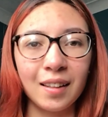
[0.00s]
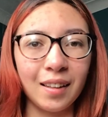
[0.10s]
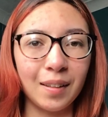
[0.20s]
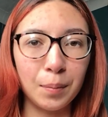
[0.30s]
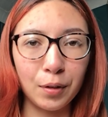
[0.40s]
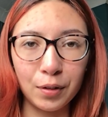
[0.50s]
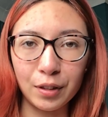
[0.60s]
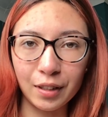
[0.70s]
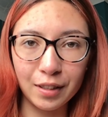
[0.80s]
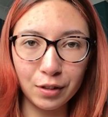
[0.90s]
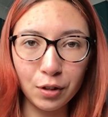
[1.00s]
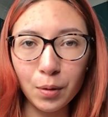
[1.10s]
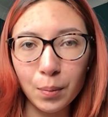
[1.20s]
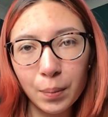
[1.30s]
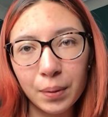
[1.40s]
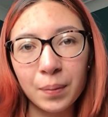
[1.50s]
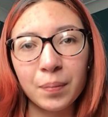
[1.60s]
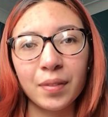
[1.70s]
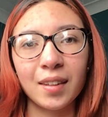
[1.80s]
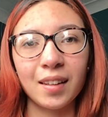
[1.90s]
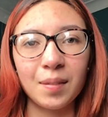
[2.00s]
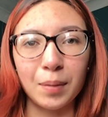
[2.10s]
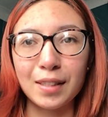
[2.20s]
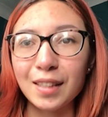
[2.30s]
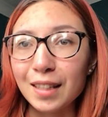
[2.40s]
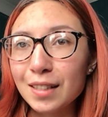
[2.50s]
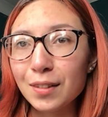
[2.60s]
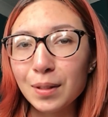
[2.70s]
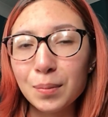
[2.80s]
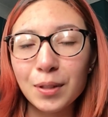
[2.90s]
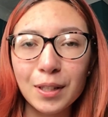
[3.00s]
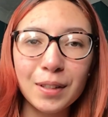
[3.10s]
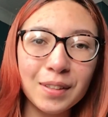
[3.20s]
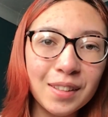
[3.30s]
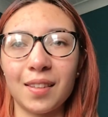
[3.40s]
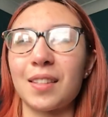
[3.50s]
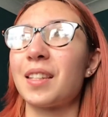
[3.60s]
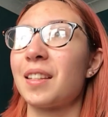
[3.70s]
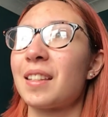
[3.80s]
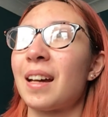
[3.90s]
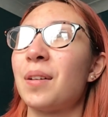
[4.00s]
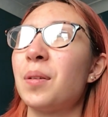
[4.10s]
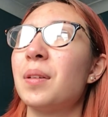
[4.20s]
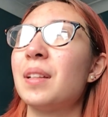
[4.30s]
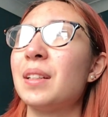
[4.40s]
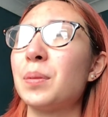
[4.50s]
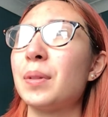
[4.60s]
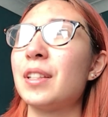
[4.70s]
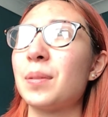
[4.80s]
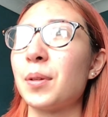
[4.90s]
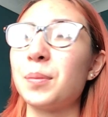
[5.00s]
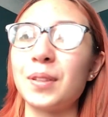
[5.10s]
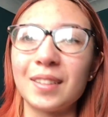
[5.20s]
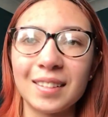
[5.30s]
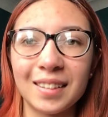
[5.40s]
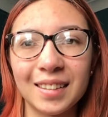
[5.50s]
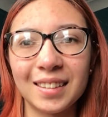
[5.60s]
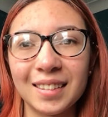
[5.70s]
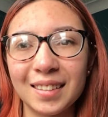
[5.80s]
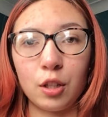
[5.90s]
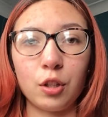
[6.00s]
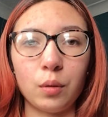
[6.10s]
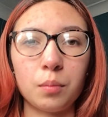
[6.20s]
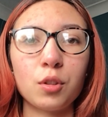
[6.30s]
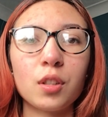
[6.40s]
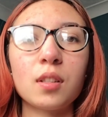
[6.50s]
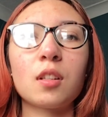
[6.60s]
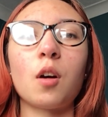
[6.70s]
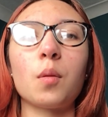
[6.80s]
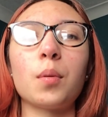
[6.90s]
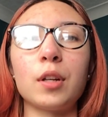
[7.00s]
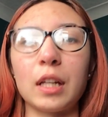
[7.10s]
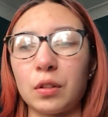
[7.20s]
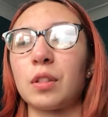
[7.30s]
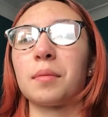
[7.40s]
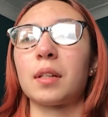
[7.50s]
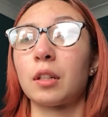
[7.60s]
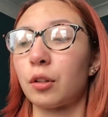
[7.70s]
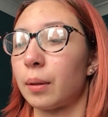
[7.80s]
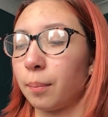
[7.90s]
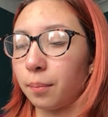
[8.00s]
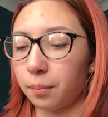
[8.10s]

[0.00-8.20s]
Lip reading: and put on a nice top. My skin's looking pretty good. The sun's out a little bit at the moment. So I'm just going to start with putting on some sun cream.